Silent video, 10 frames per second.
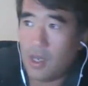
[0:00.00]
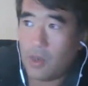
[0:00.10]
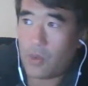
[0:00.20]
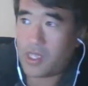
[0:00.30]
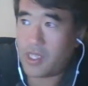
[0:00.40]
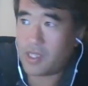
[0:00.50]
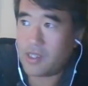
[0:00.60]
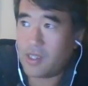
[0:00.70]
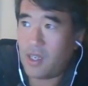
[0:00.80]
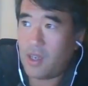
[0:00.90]
which is,
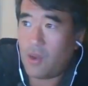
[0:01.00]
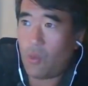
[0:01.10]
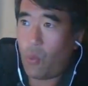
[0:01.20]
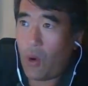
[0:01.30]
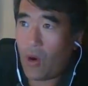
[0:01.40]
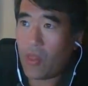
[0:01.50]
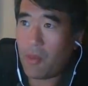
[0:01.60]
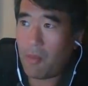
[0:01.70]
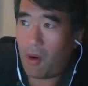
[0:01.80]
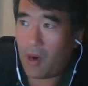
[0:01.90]
were the
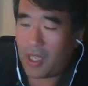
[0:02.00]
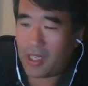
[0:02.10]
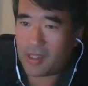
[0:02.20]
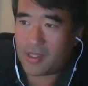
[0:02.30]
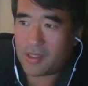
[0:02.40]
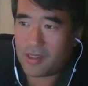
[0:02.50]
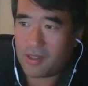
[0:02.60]
markets,